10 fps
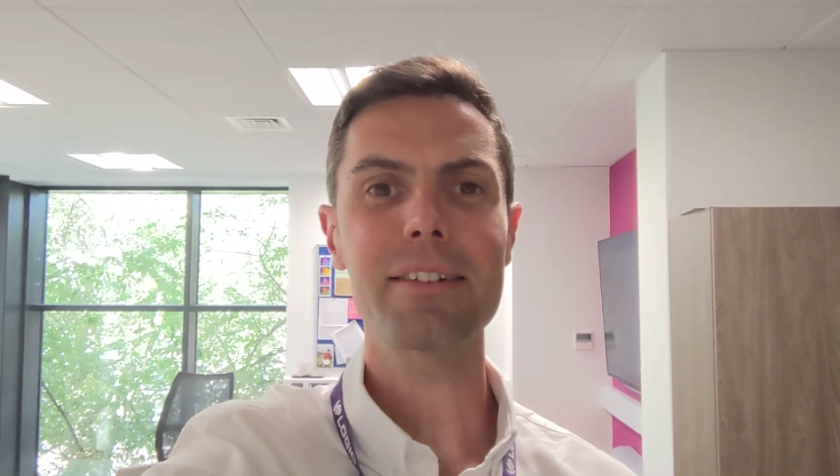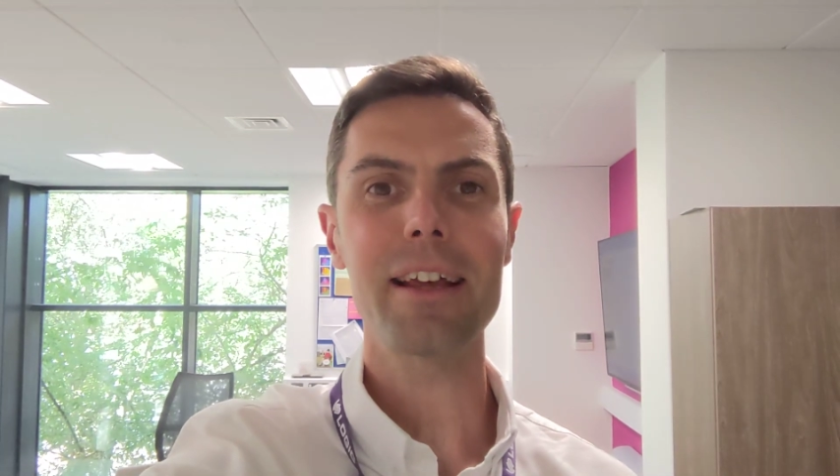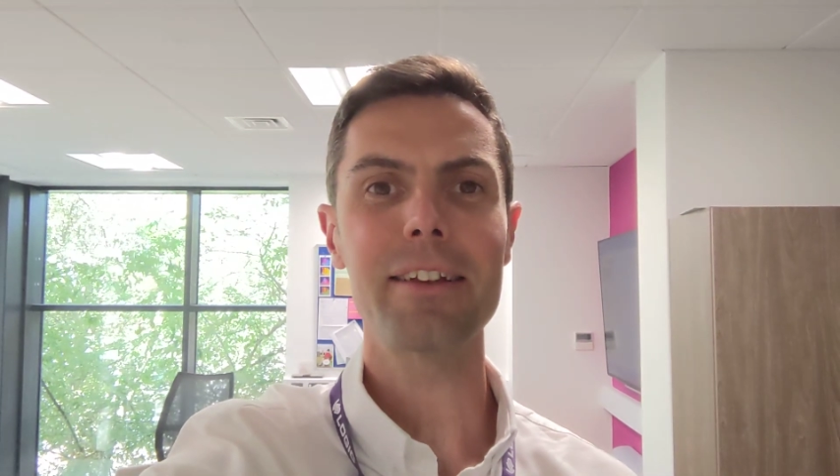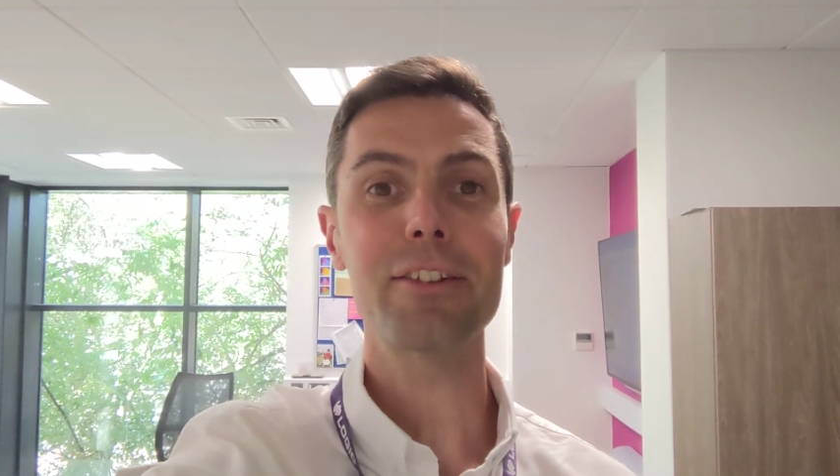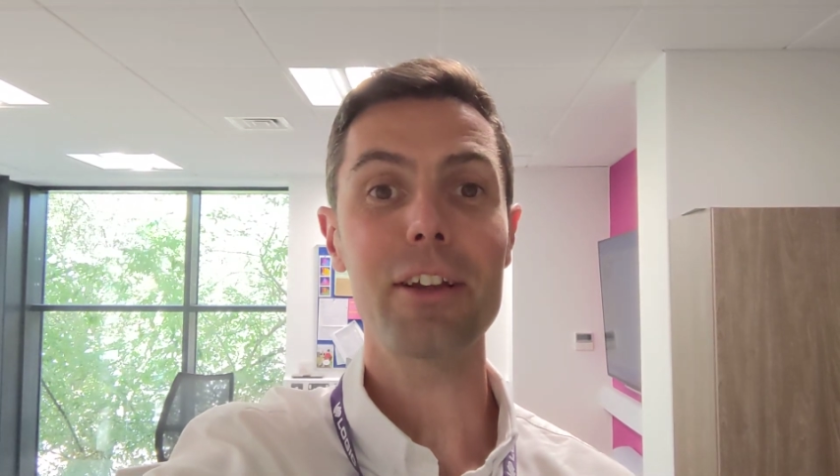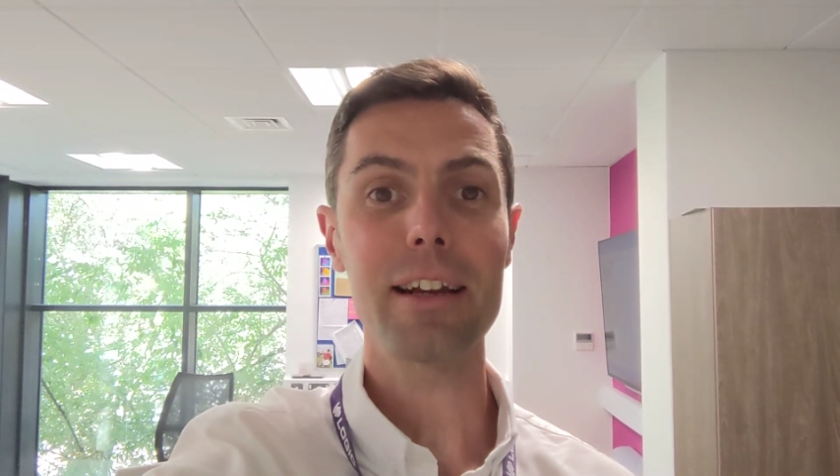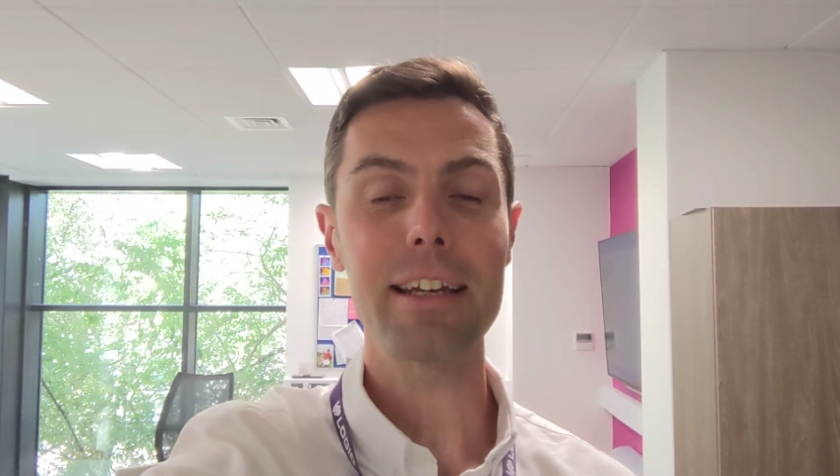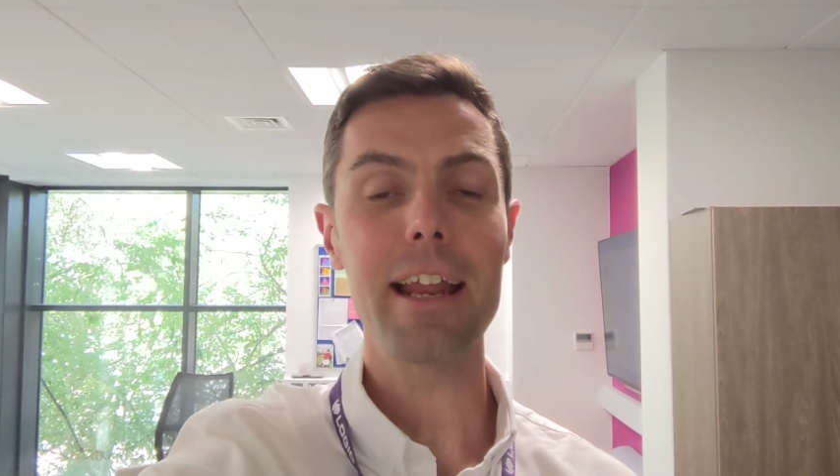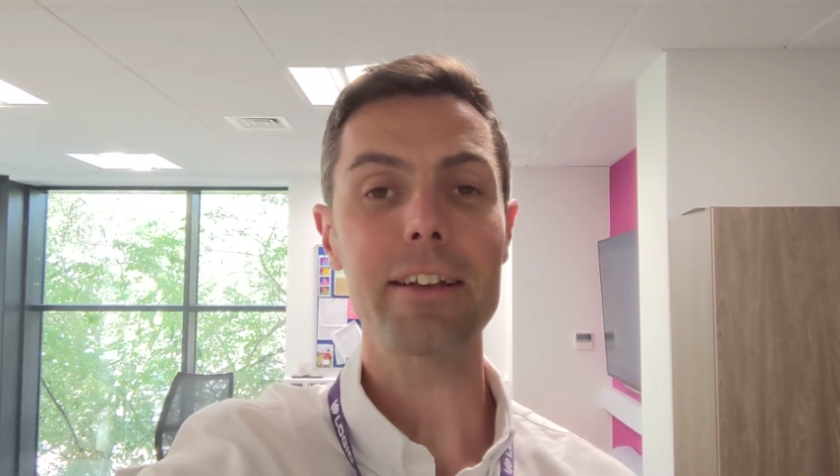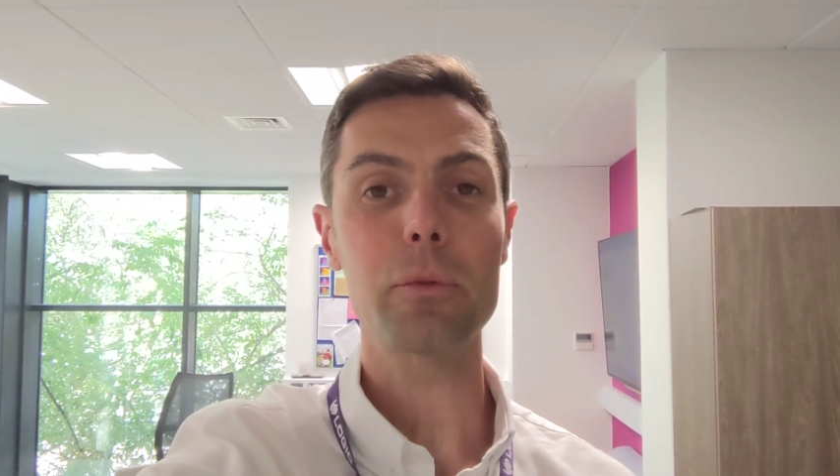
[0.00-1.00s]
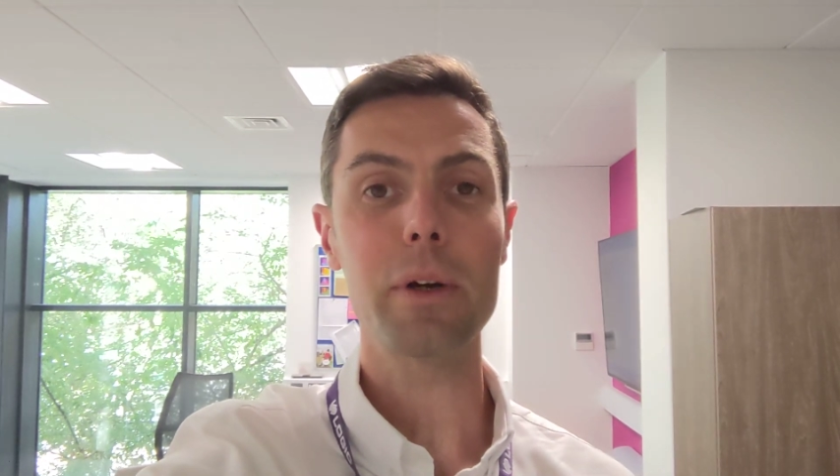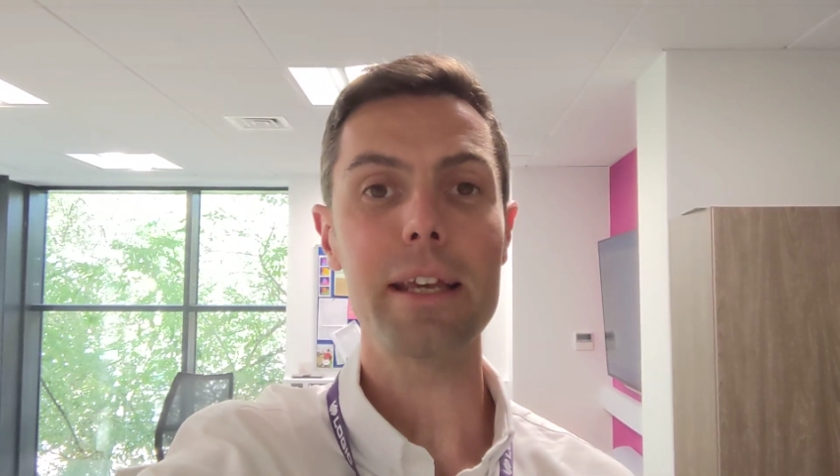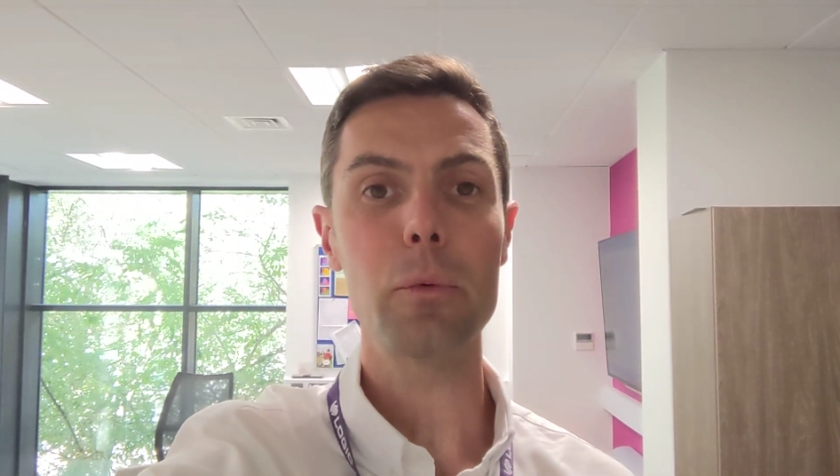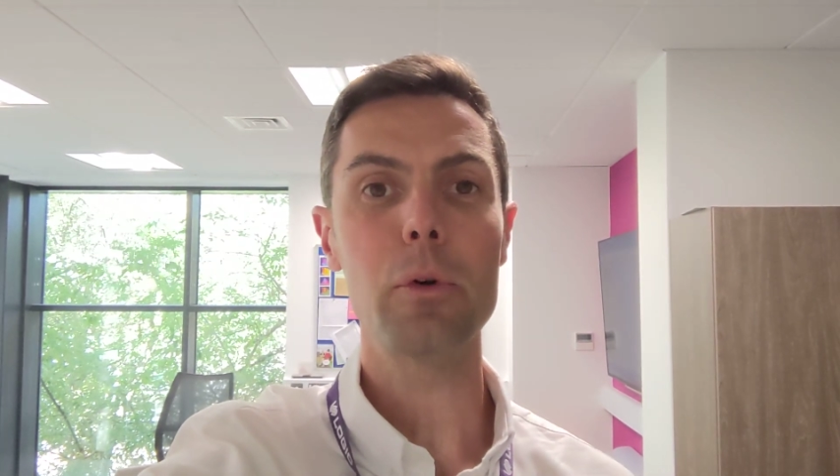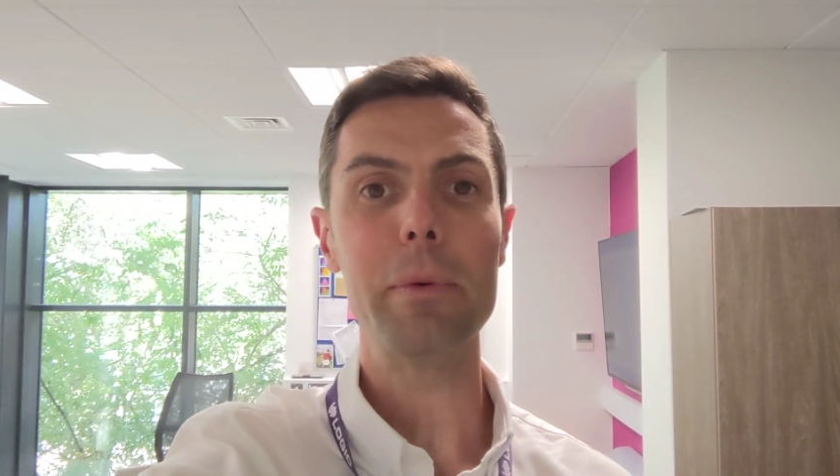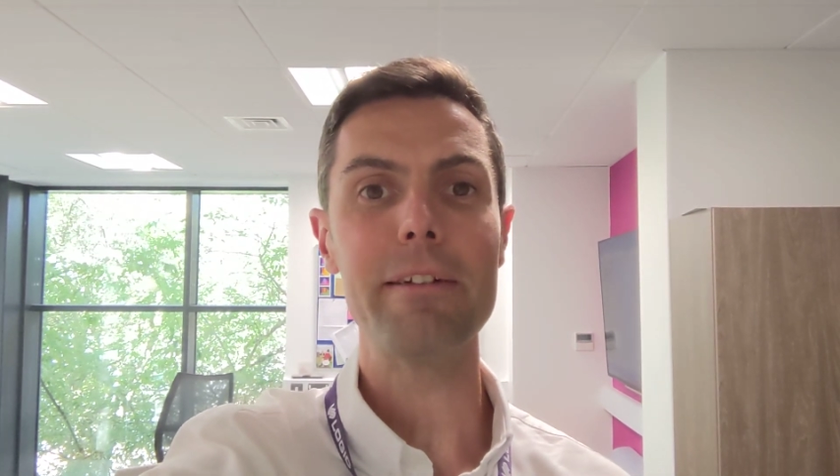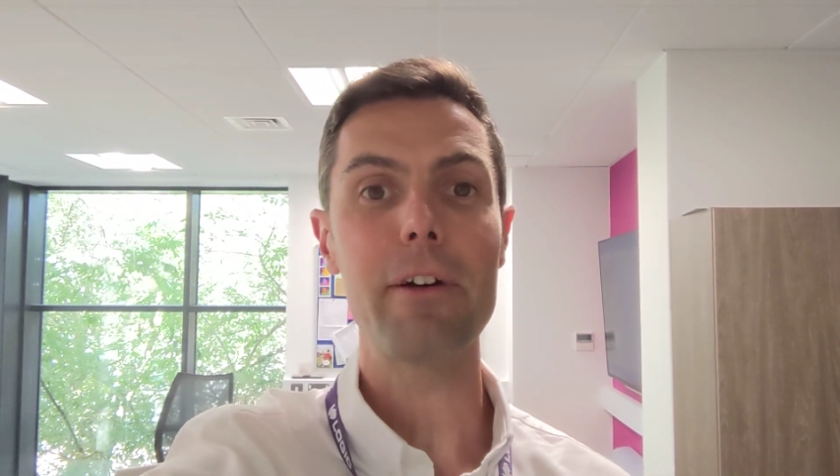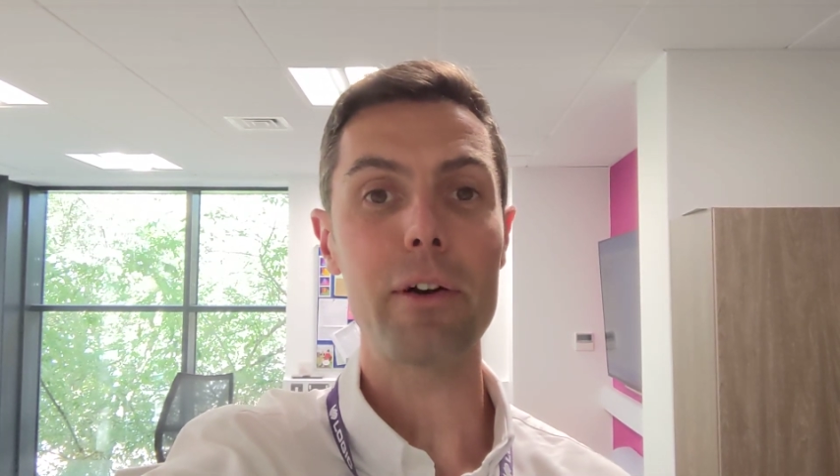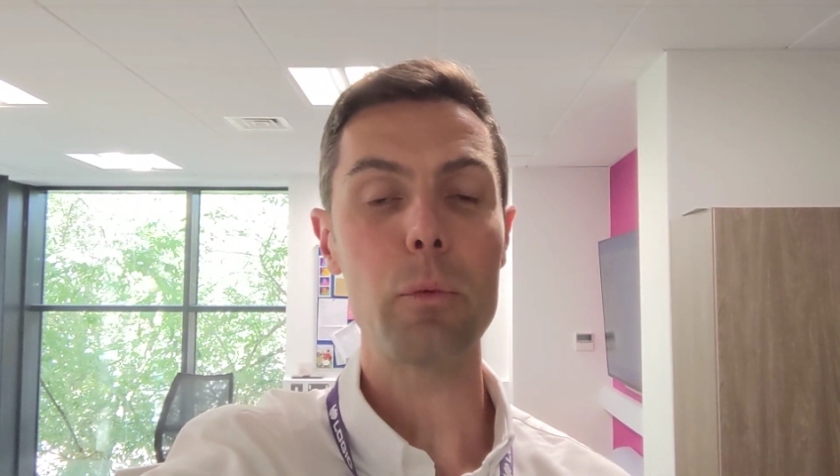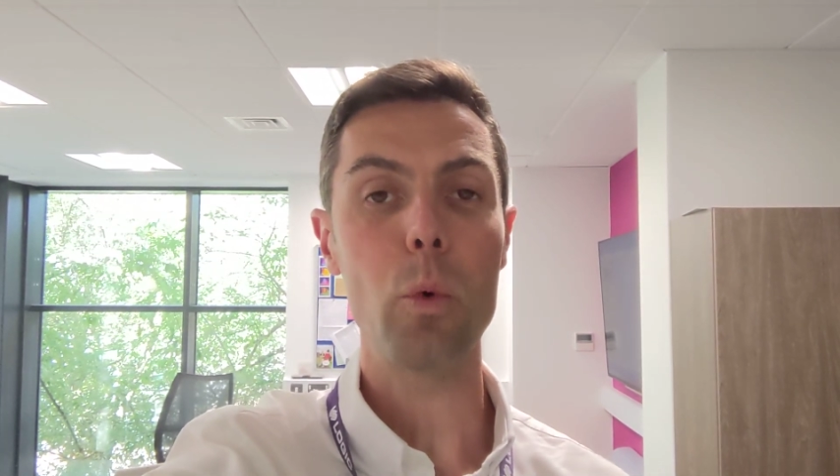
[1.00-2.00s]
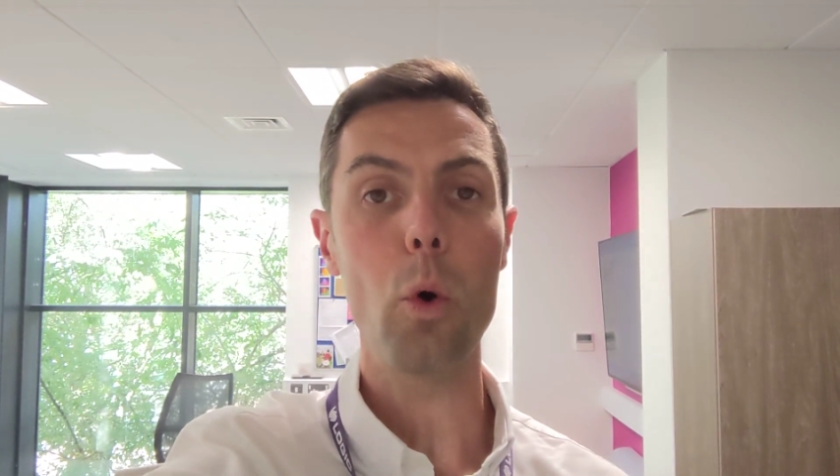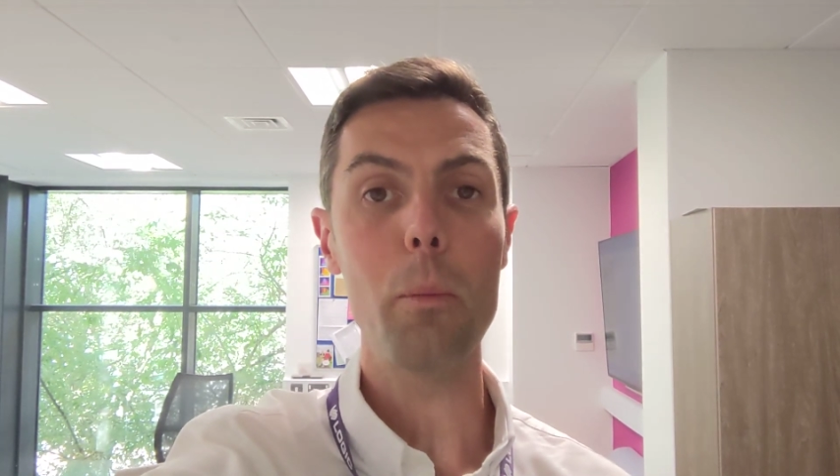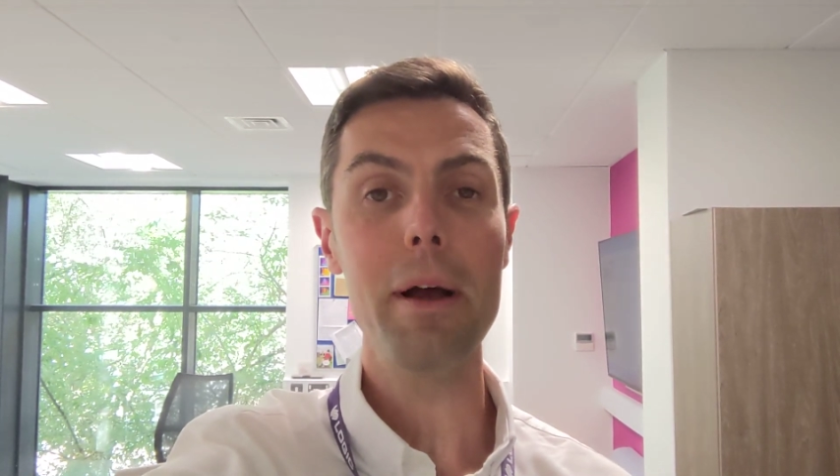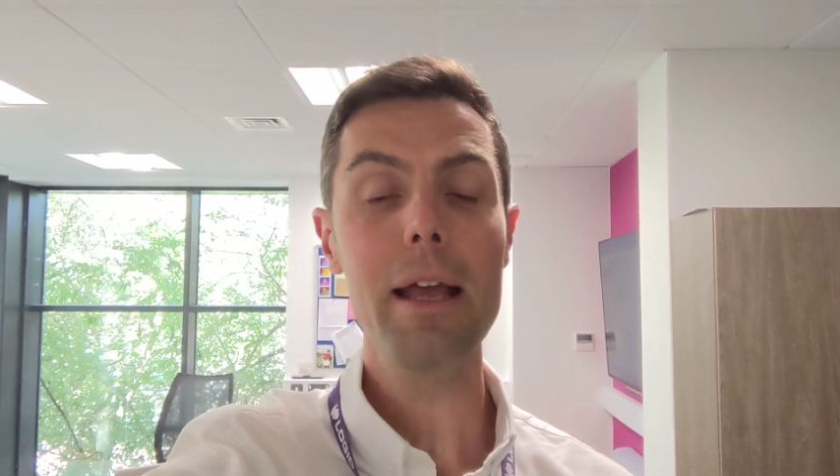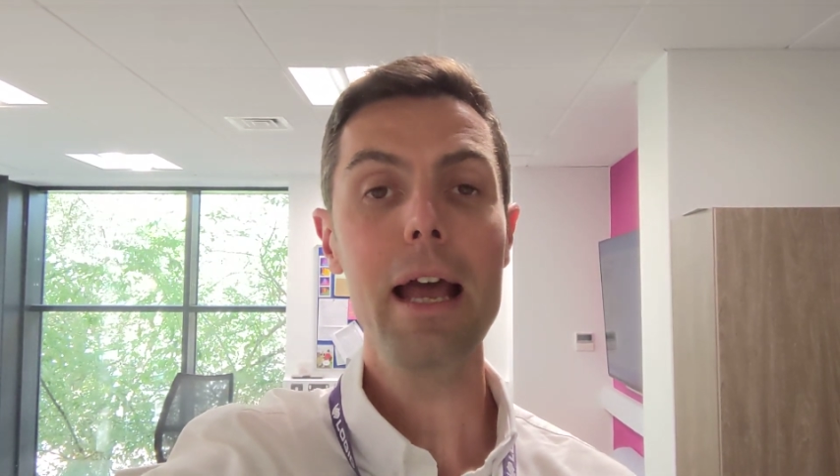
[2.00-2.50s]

Certainly next week will be very warm,